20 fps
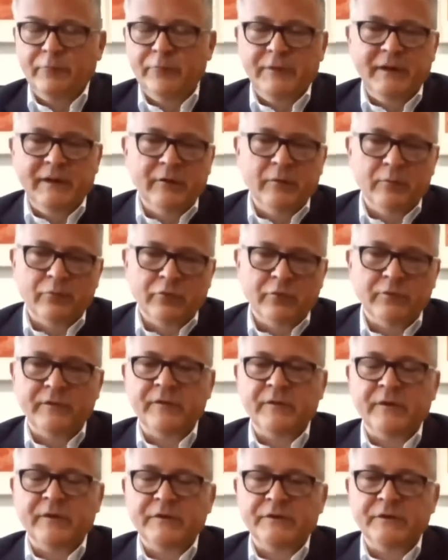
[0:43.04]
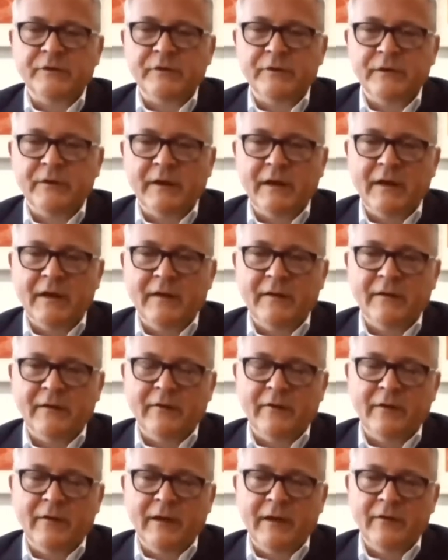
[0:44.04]
we need a broad discussion, and
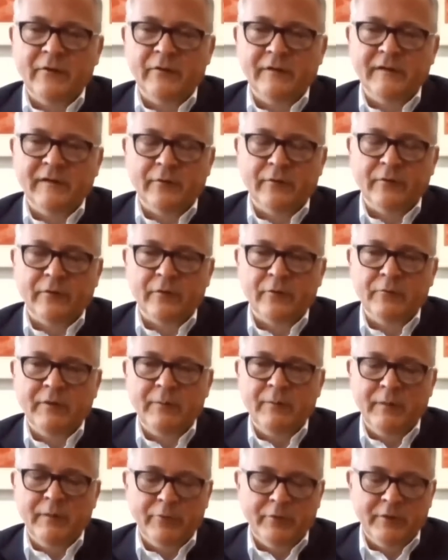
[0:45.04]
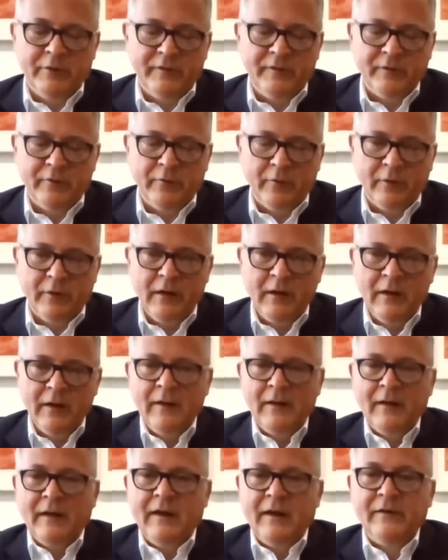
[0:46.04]
the answer will be political.
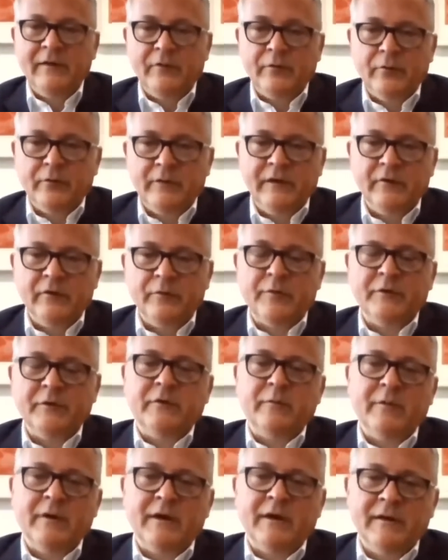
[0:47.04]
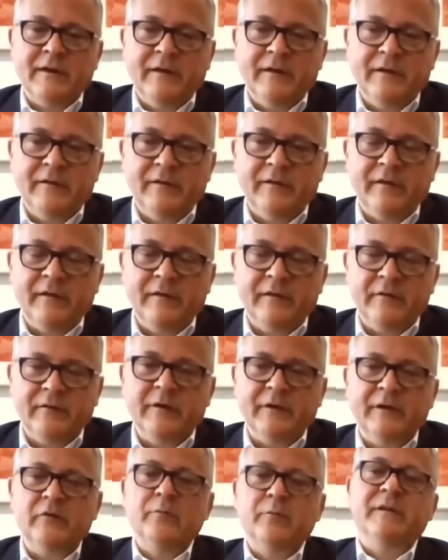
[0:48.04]
And so the bottom line is it's
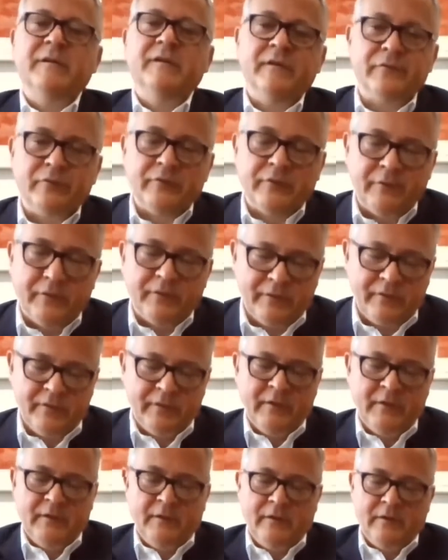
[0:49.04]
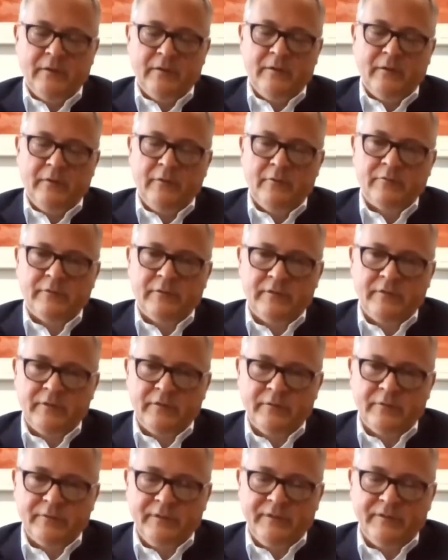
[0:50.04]
going to be different across
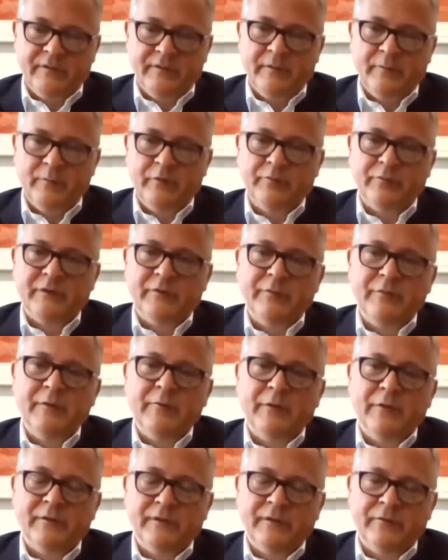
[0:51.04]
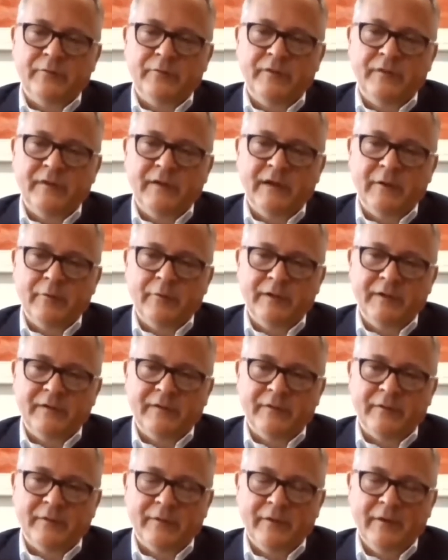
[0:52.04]
countries. But what we want is to see how it
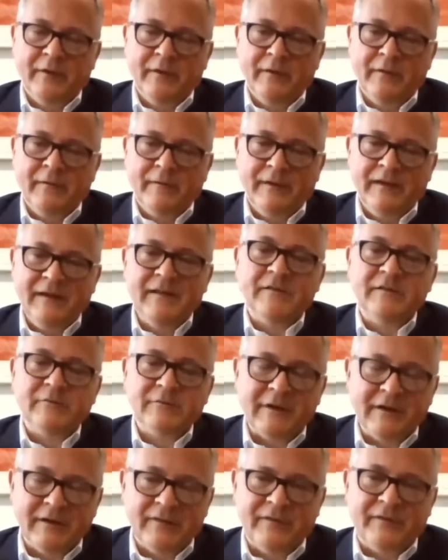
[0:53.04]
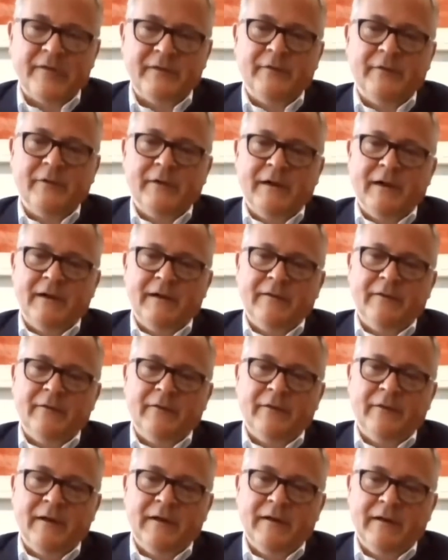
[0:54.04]
interacts
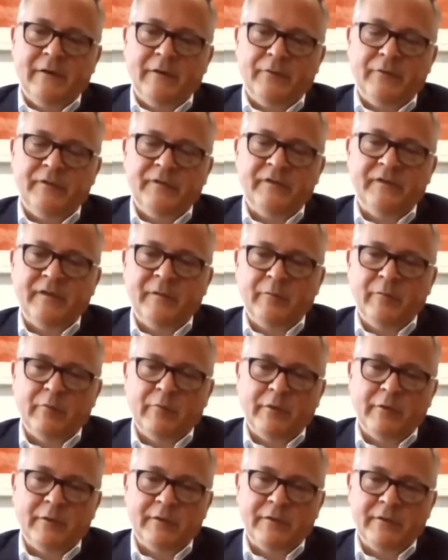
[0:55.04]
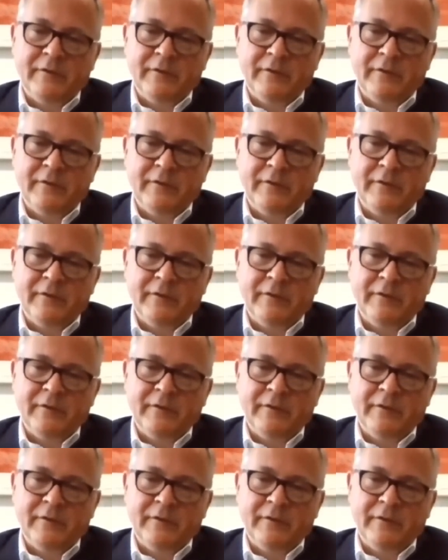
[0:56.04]
and how the system will work.